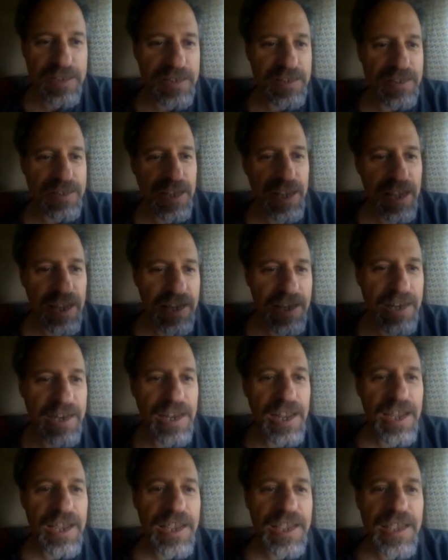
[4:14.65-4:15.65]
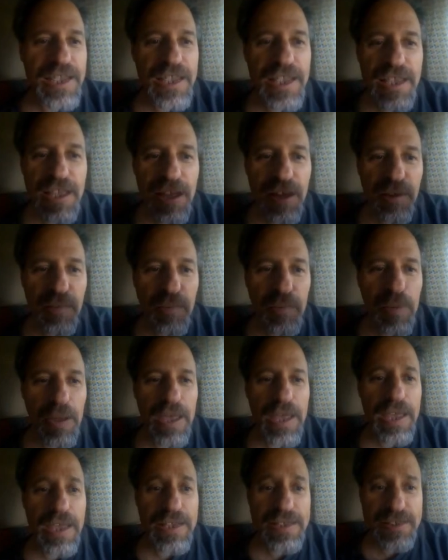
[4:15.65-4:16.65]
Nike pays
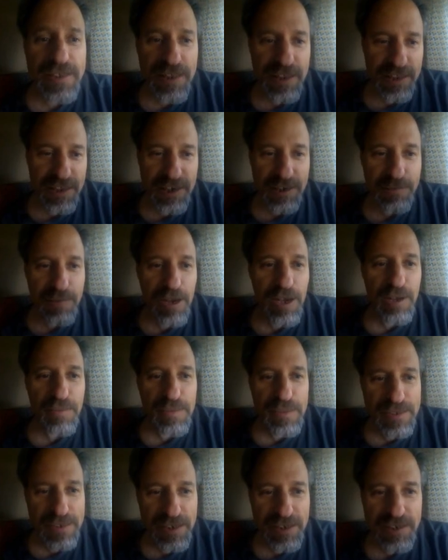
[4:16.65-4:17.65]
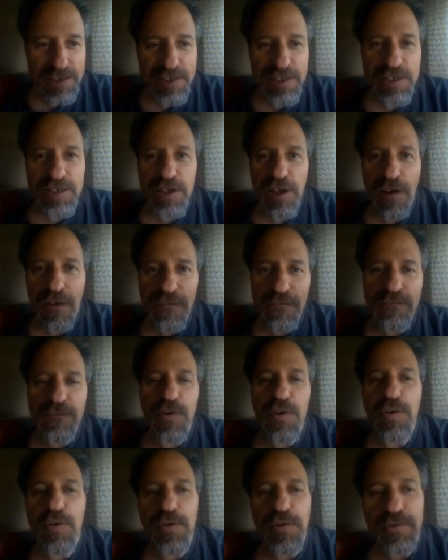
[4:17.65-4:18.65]
the Dibaba sisters for
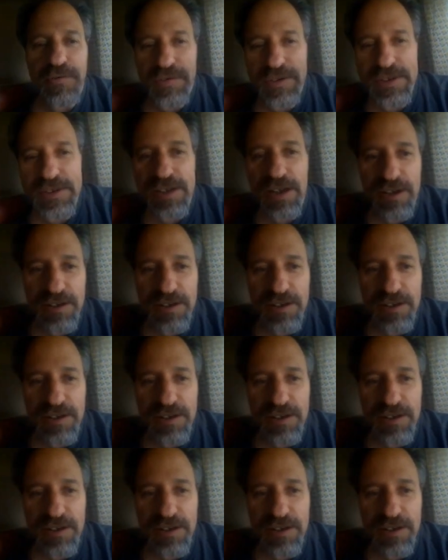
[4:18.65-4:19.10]
results.